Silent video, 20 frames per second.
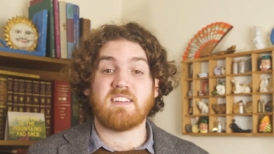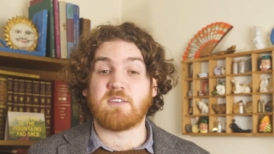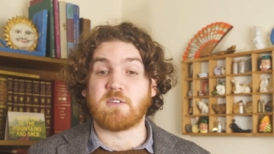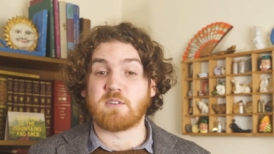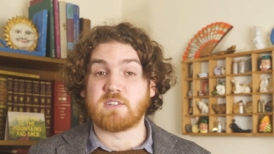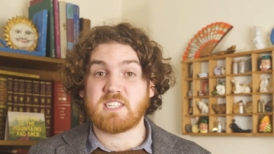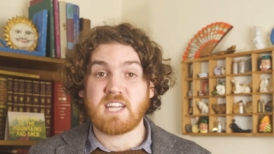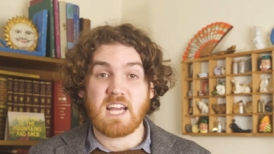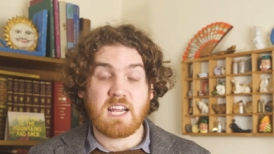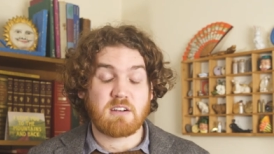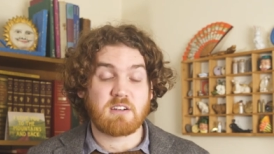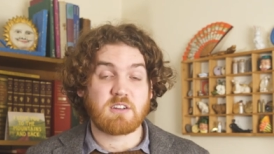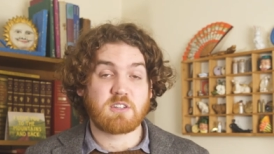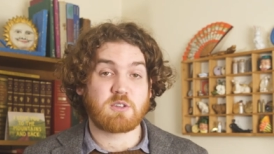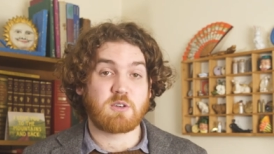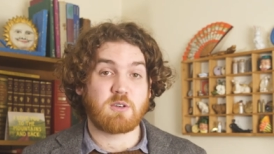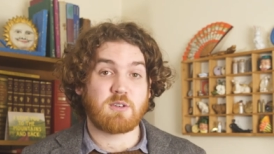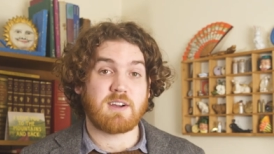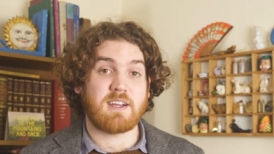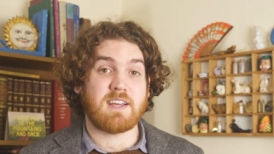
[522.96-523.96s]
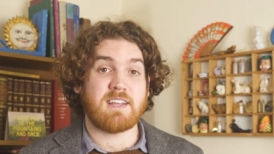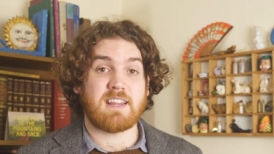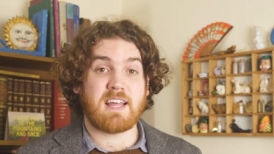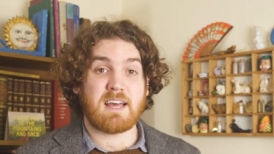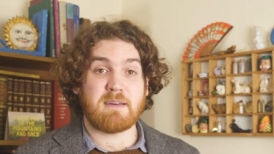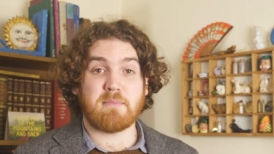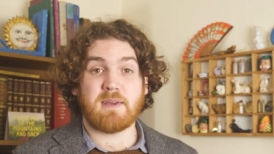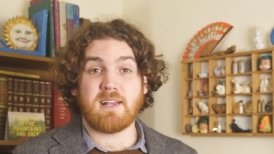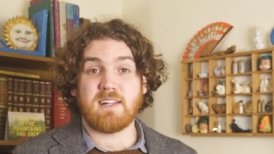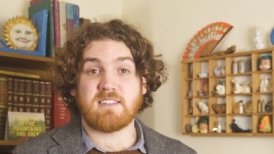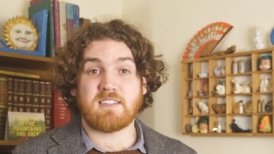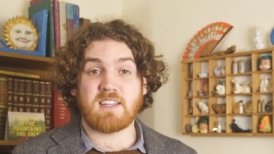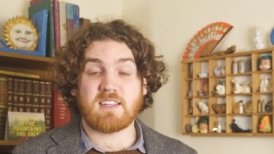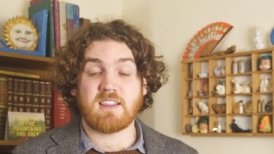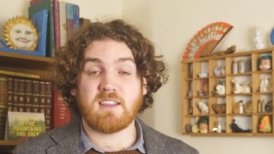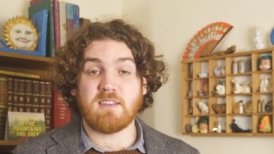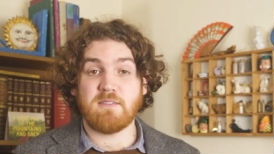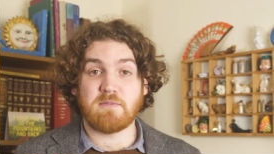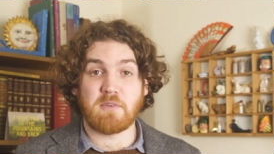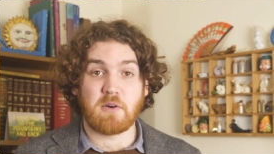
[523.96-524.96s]
or territory, that means
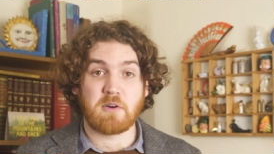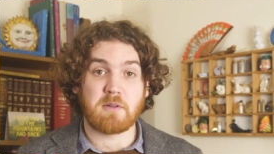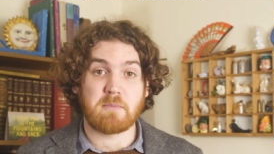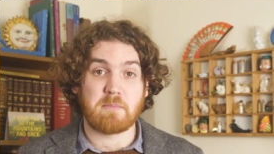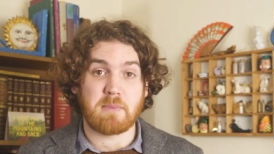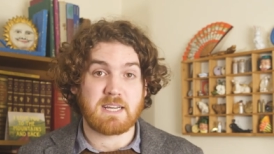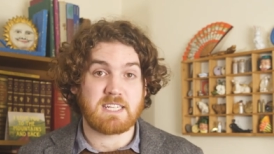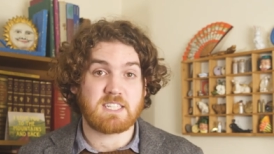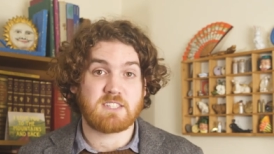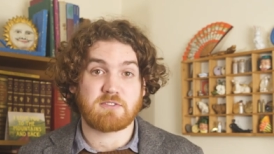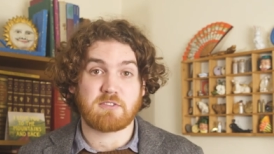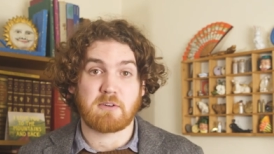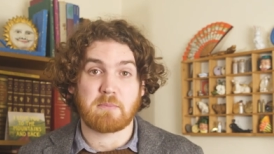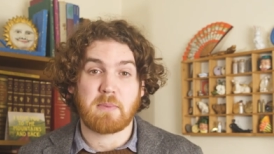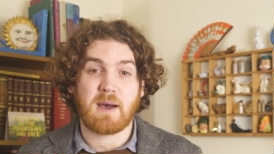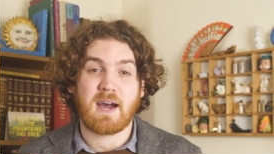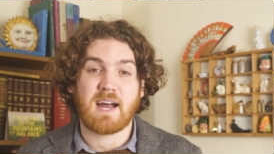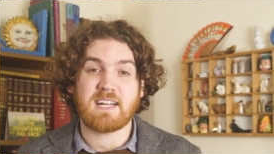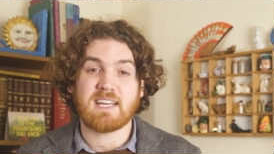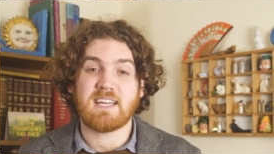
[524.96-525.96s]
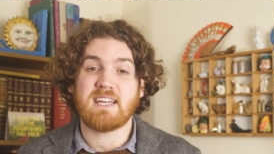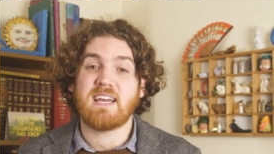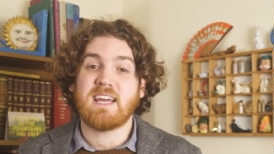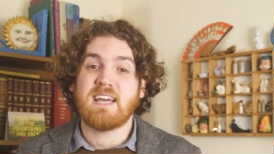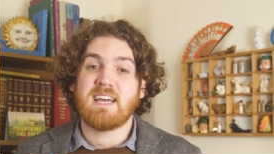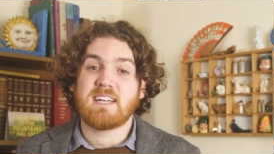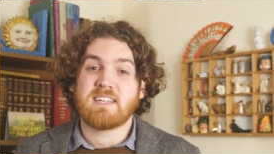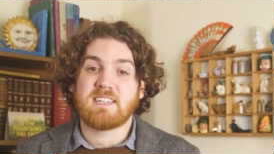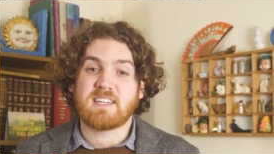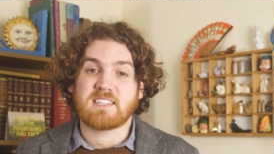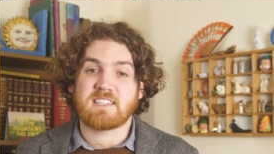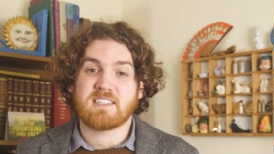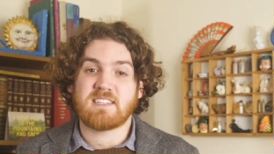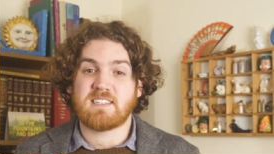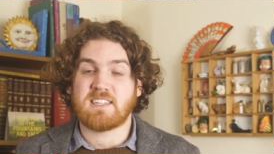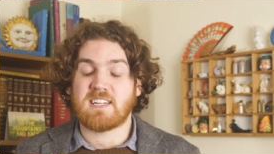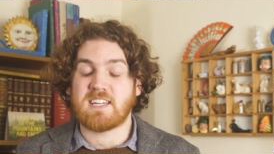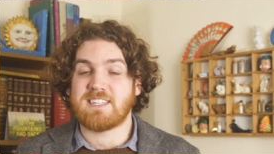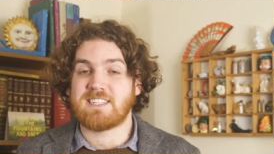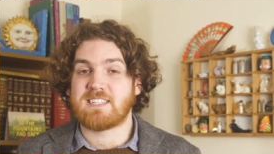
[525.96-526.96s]
that the voter base for a party doesn't
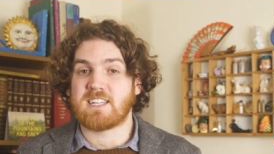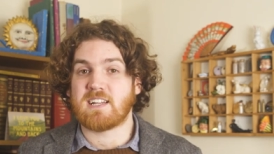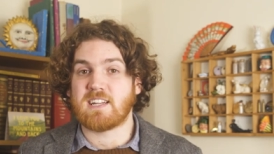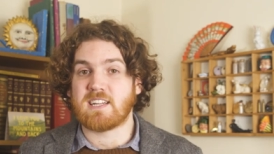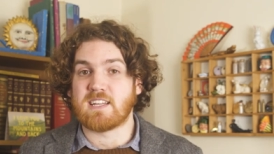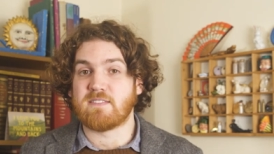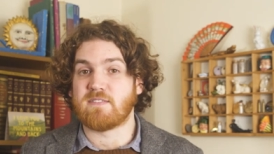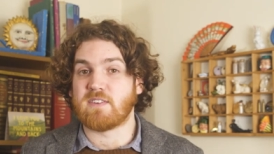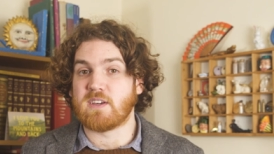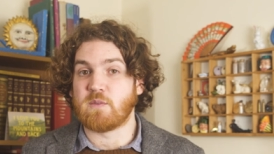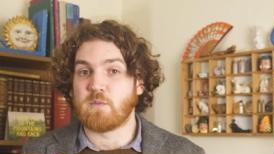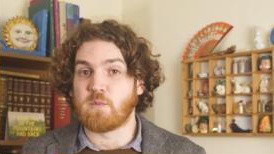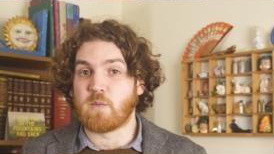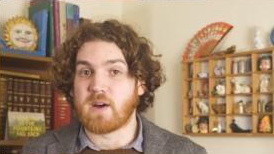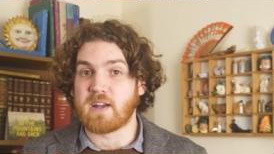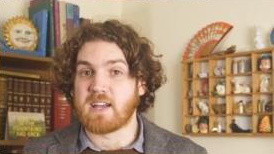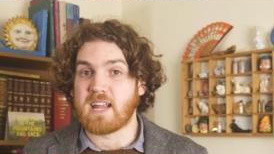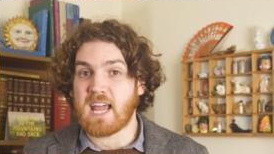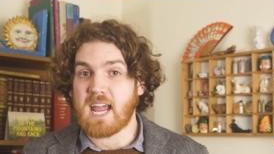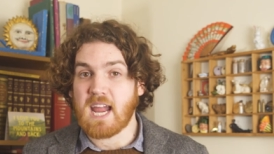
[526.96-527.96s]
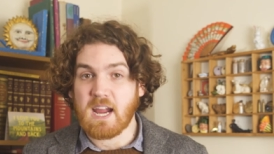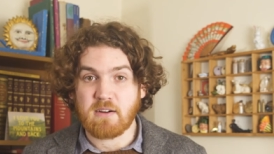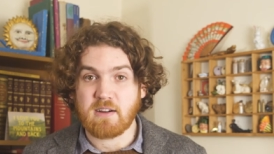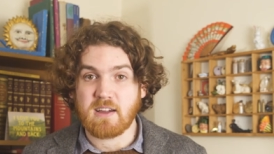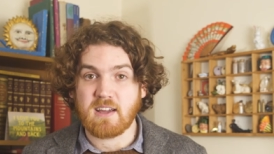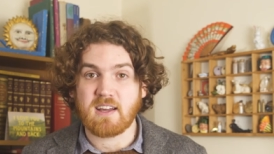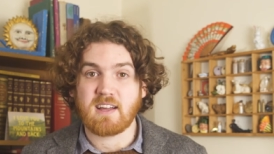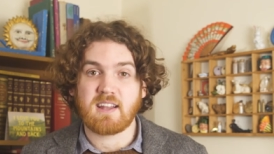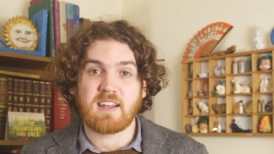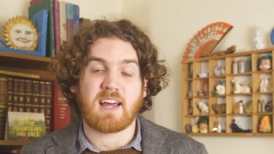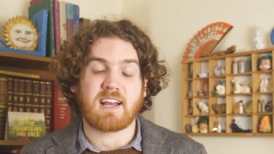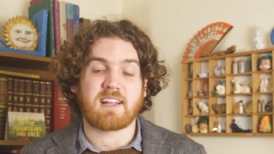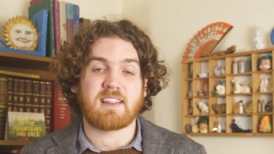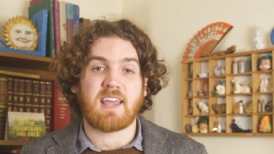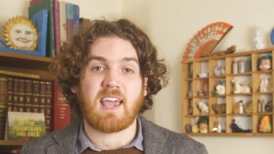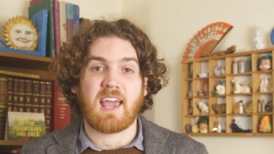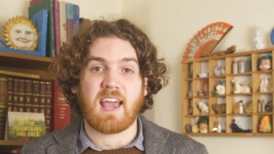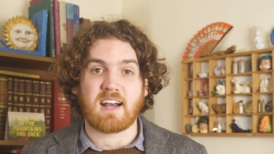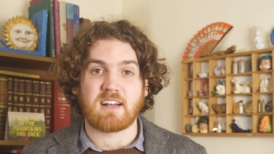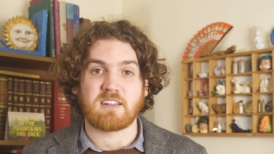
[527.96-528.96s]
need to live in one area like
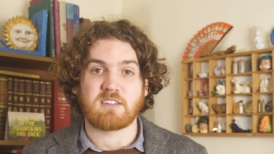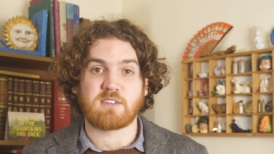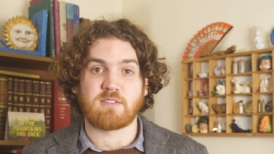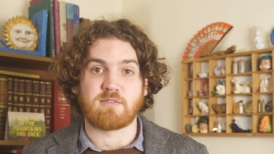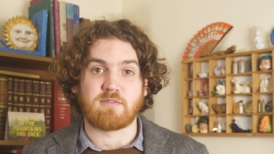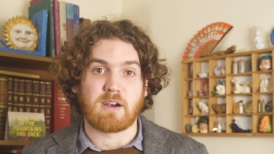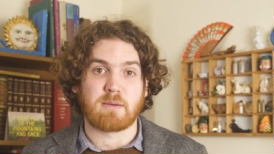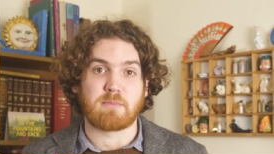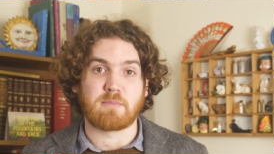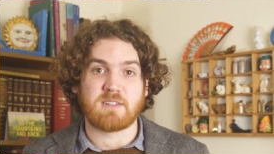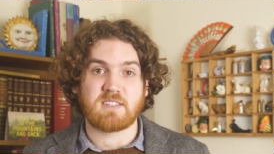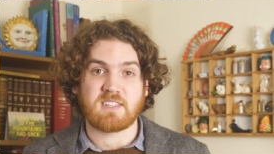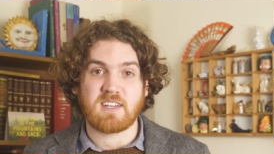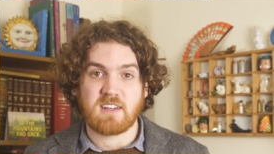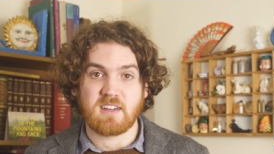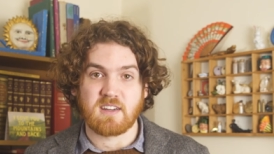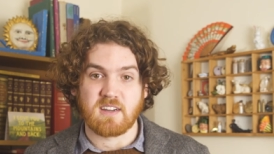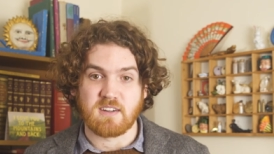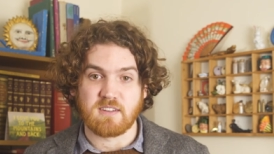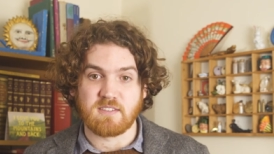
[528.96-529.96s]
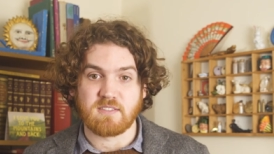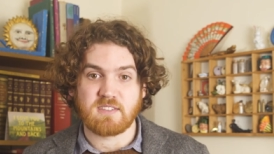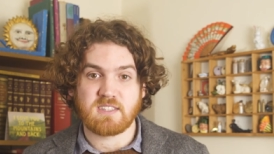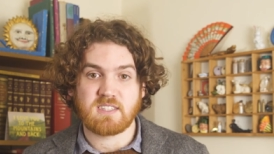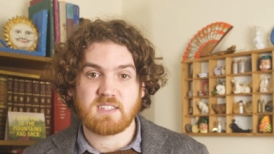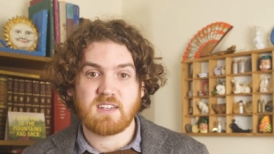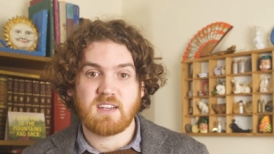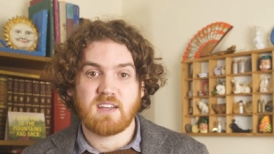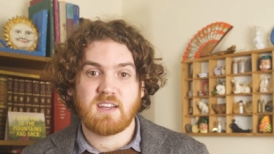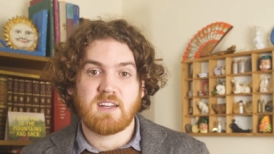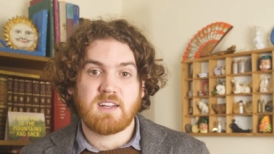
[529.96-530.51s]
the House of Representatives.